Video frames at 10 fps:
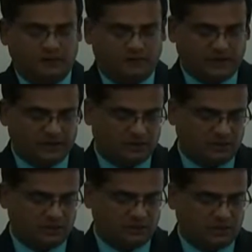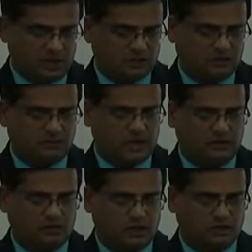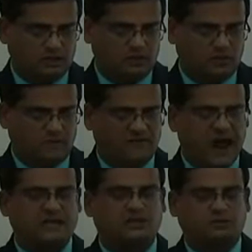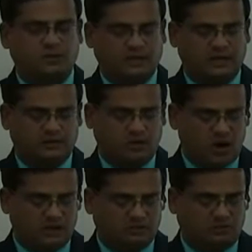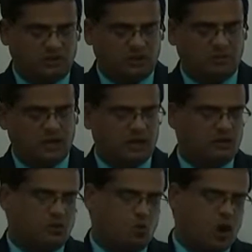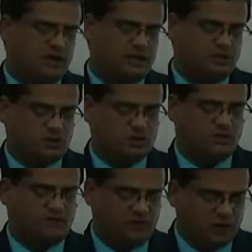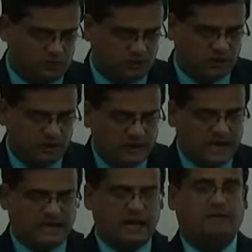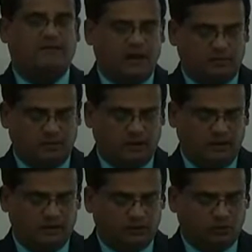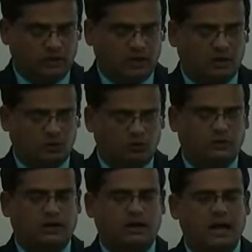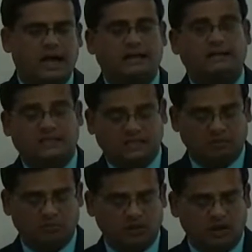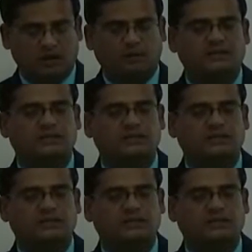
We can reduce the cost of the education to a fraction of the current cost, thereby making the quality education affordable and available to the rural and semi-urban